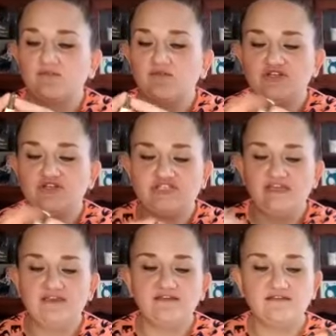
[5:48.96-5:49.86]
push
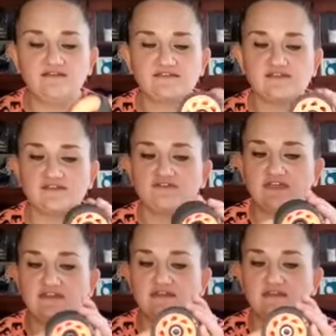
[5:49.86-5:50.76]
in so you
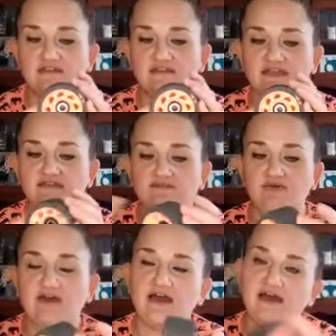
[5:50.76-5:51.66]
can get
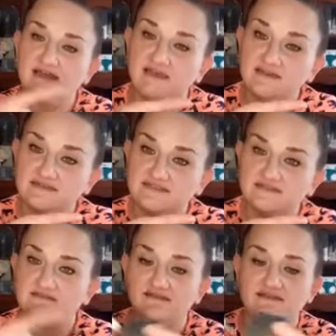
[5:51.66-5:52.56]
behind
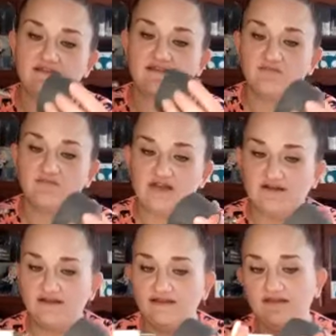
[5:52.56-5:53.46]
the
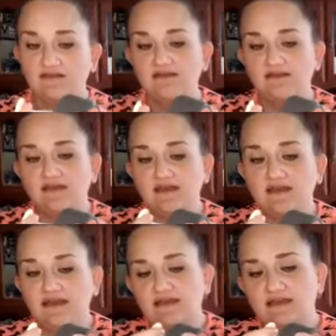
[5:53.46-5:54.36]
bearing,
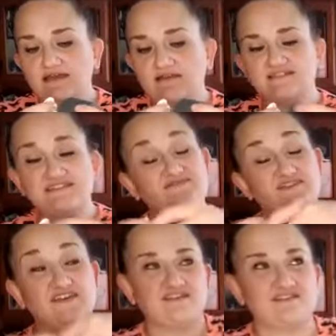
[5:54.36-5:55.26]
and I'll see if
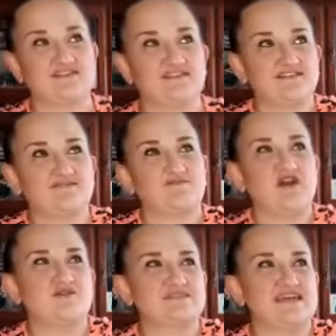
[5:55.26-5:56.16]
it
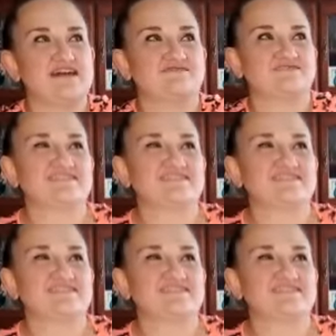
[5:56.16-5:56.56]
comes out.